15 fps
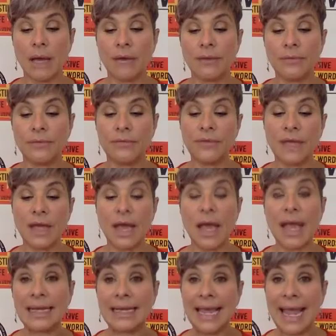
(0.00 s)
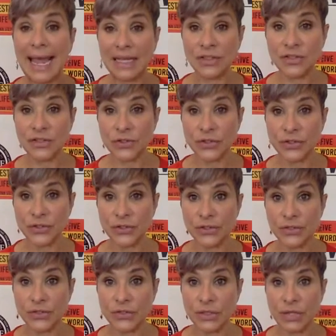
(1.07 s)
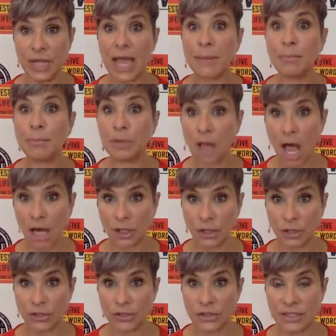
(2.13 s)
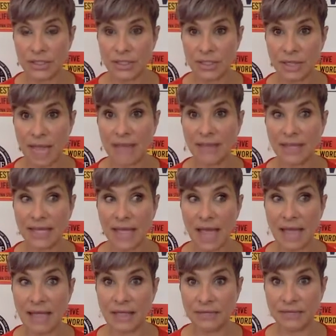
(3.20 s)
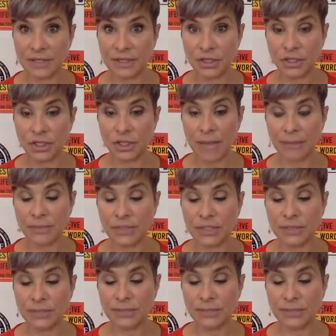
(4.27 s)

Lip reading: the enhancers and blockers at the end of each chapter.